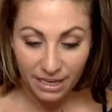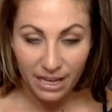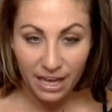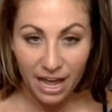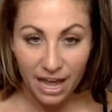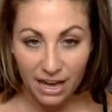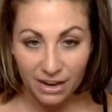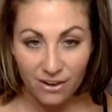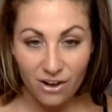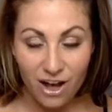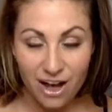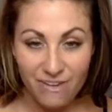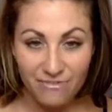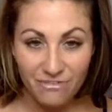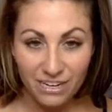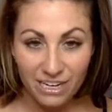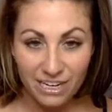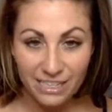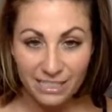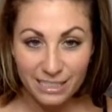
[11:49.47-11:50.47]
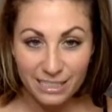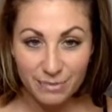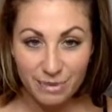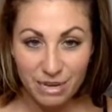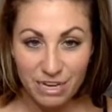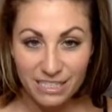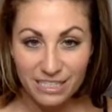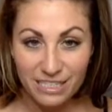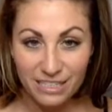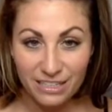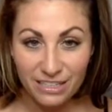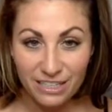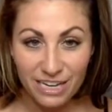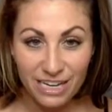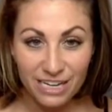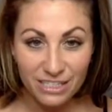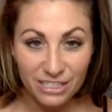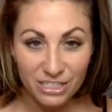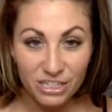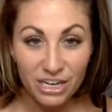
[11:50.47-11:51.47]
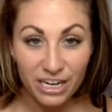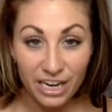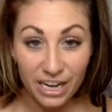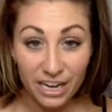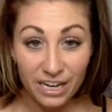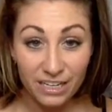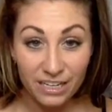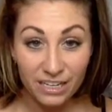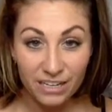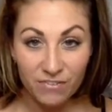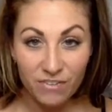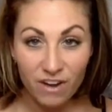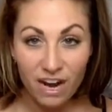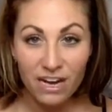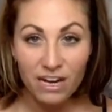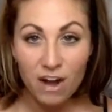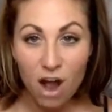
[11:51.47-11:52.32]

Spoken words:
and confidence, basically chicken, right?